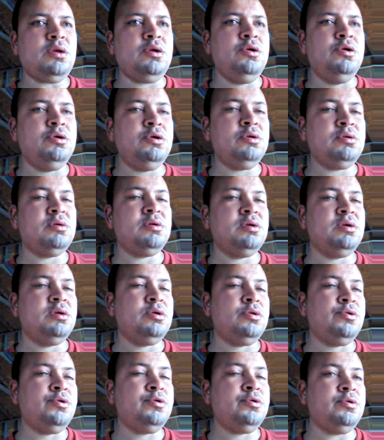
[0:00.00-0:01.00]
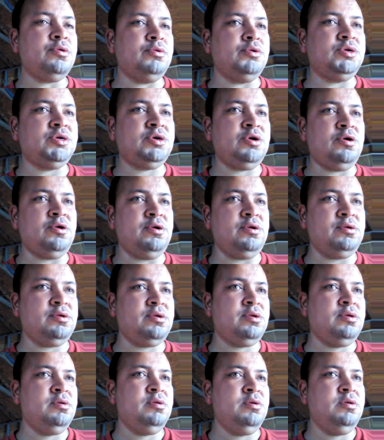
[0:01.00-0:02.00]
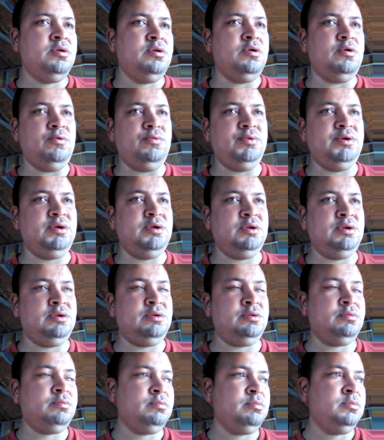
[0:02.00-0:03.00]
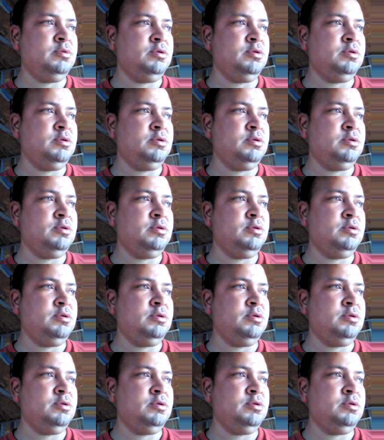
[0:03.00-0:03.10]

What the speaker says: her her or Charlotte win